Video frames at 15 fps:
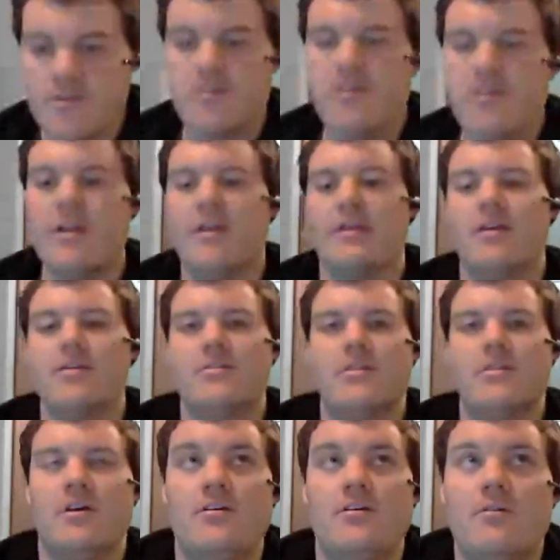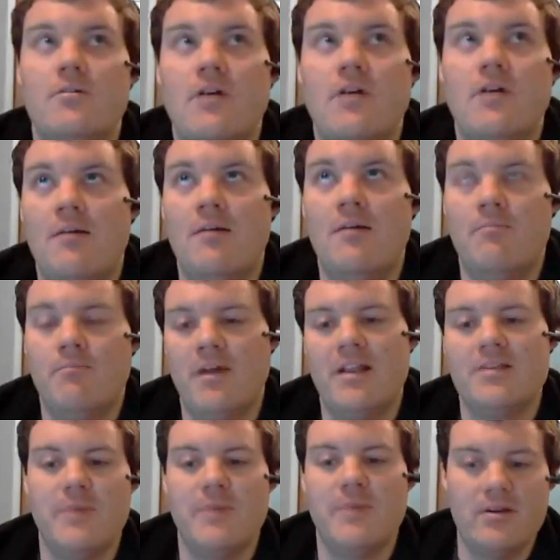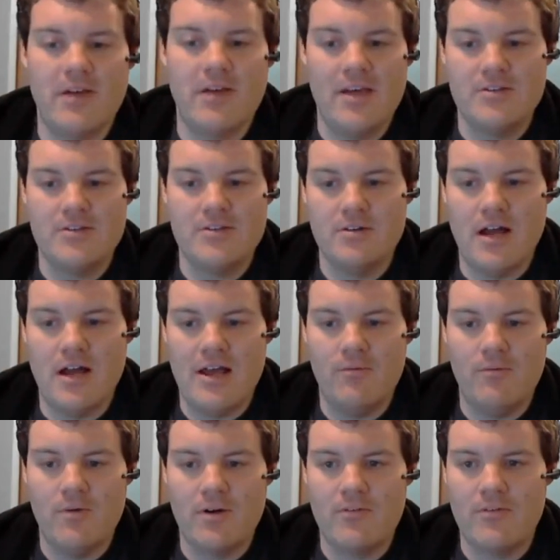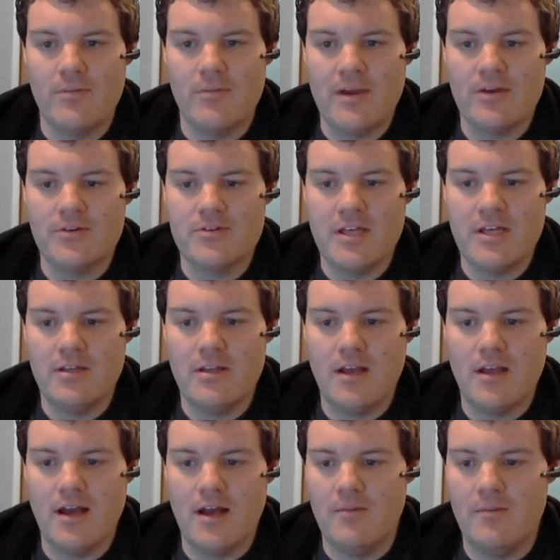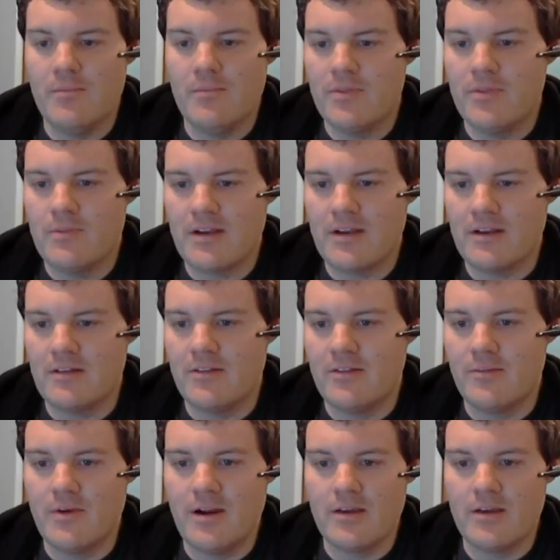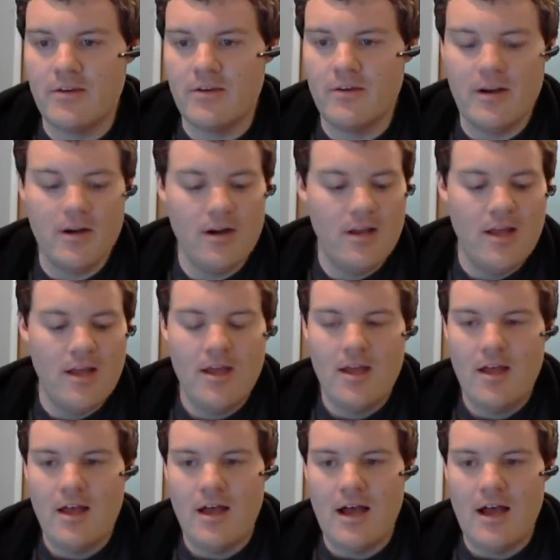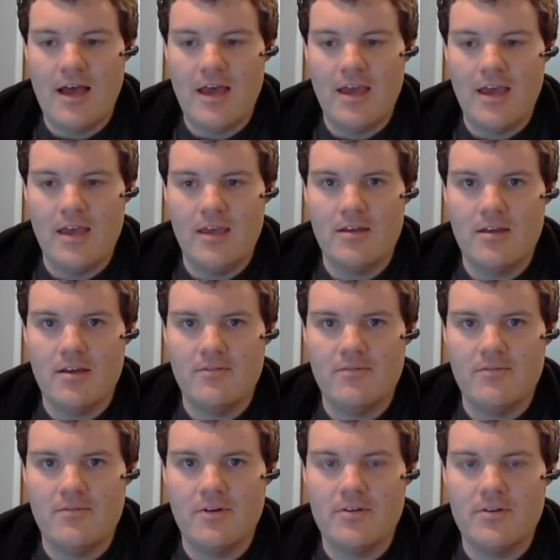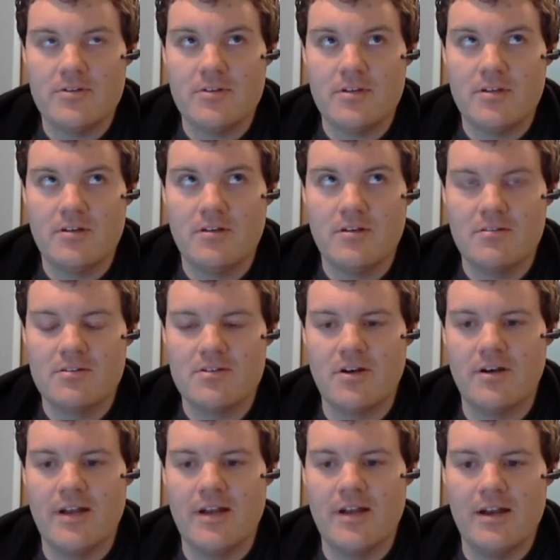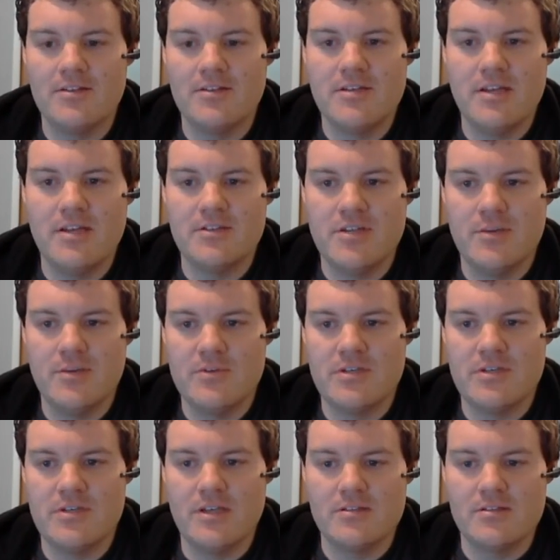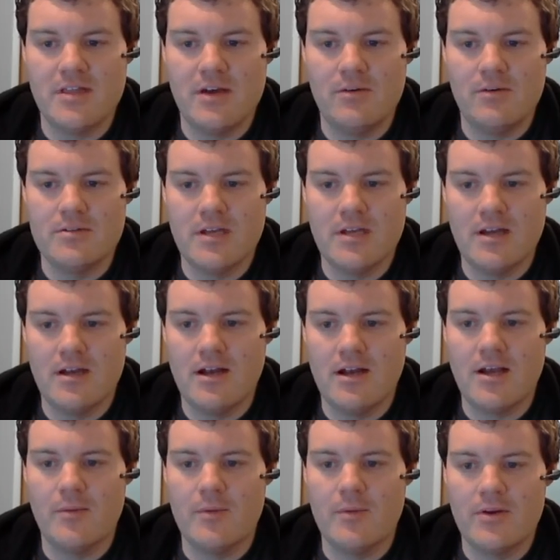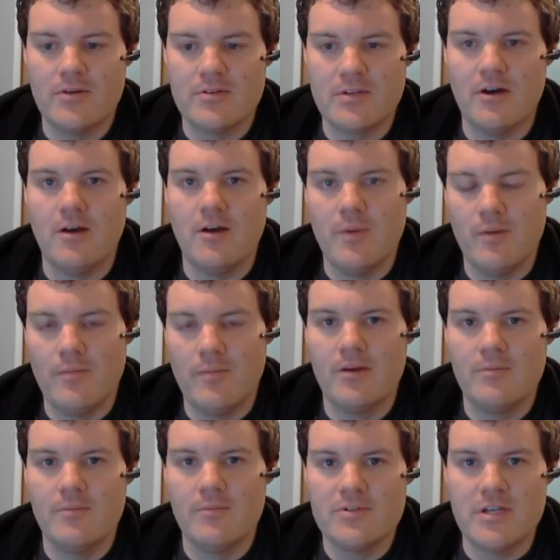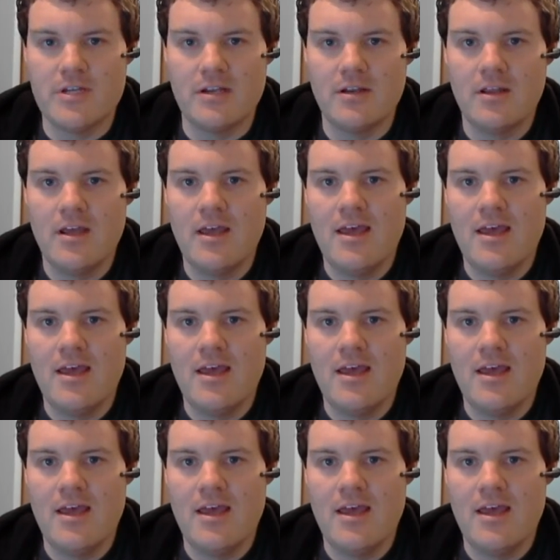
Sure thing. So my name is Michael Castor. I work for the Maker Shed, technically the product curator. I first started out in CNC machines, and that was a couple years ago. I built my own machine.